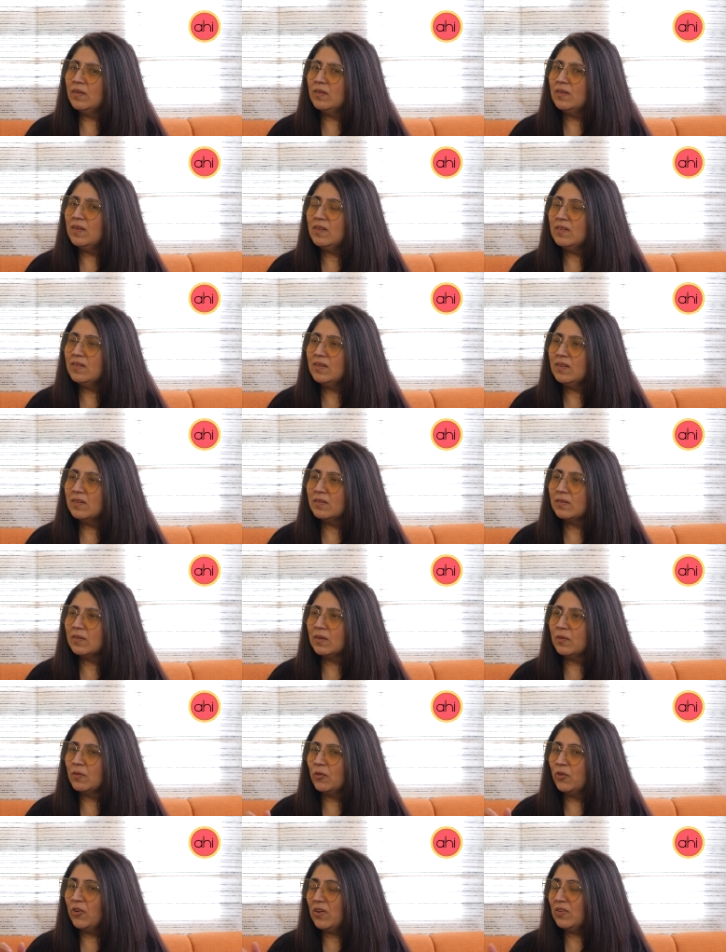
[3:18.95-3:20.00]
There's this
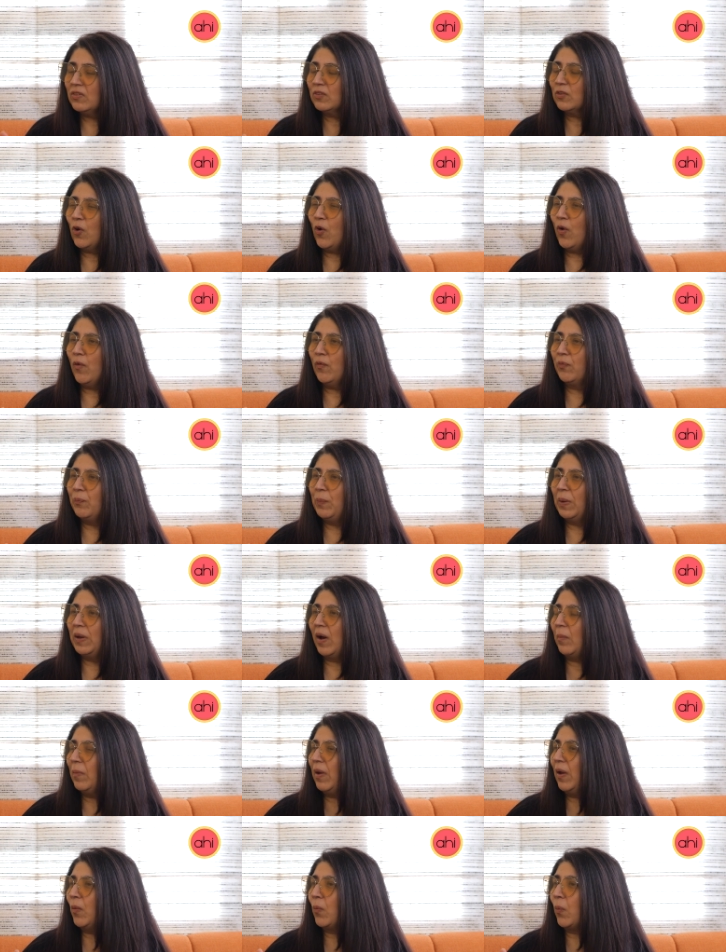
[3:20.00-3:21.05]
risk of
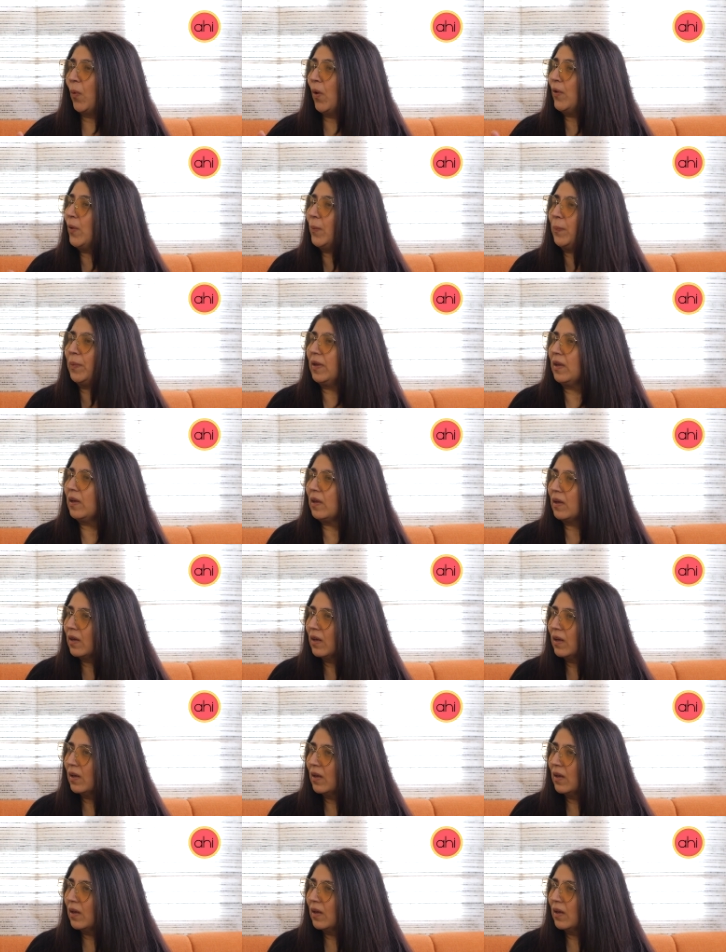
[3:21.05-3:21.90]
becoming wannabe.